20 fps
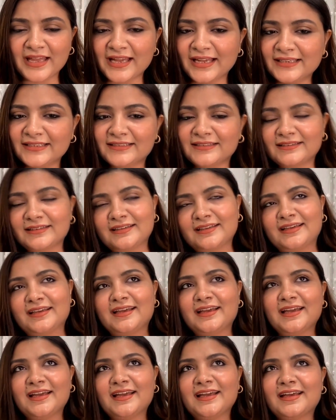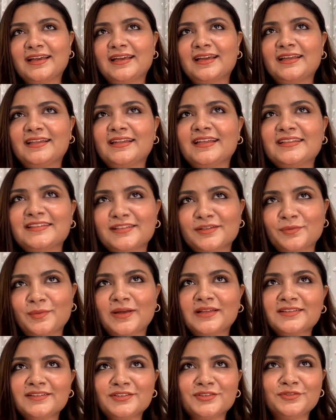And let's say
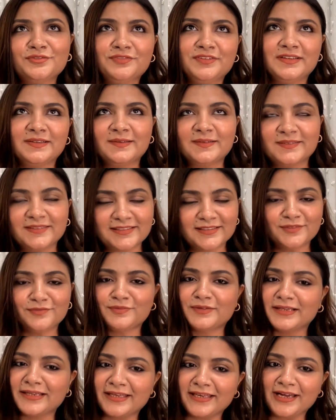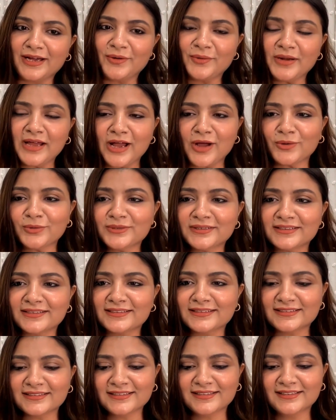once you figured this feeling out, how did
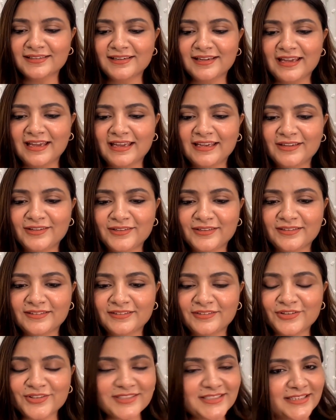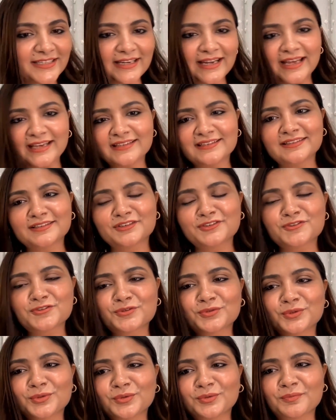it crystallize
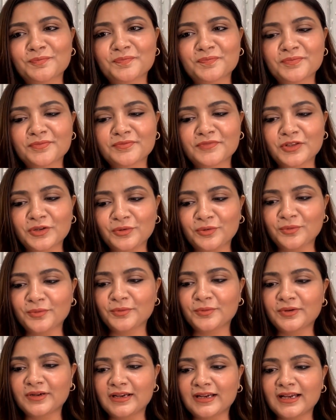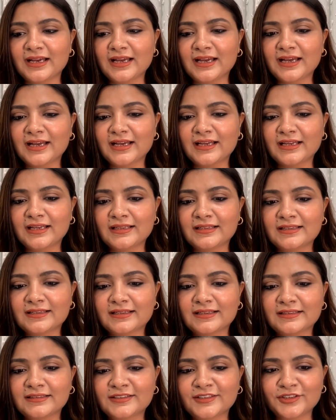into, you know,
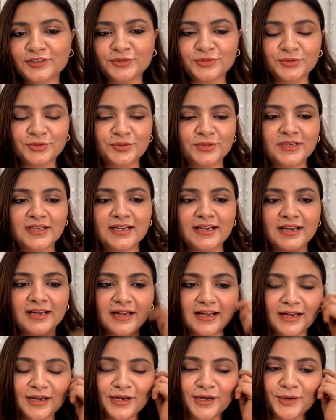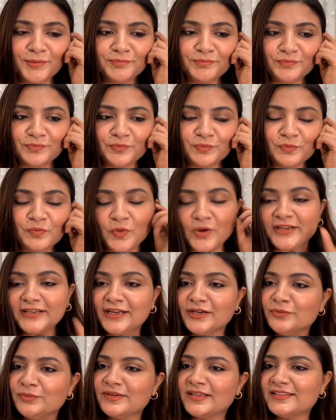did you what
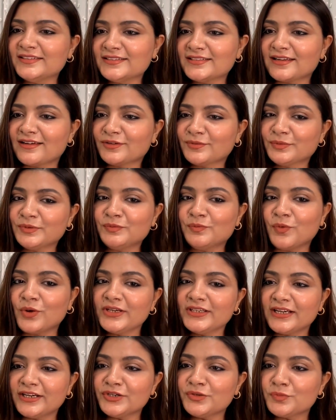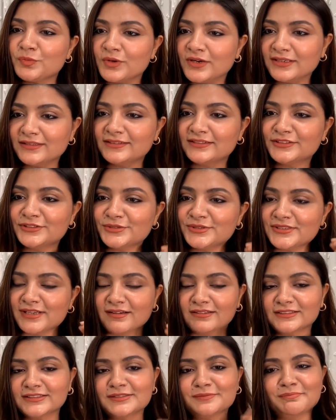kind of work that you
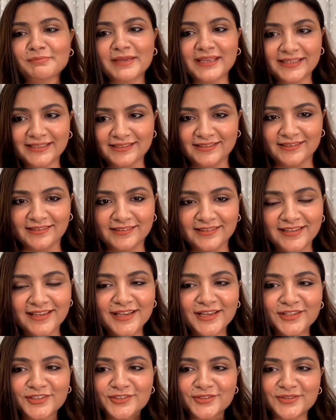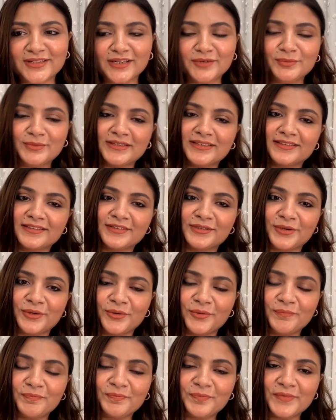started making so that we can, you
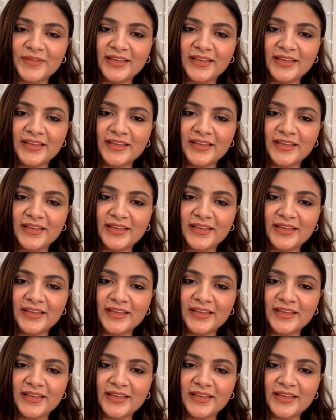know,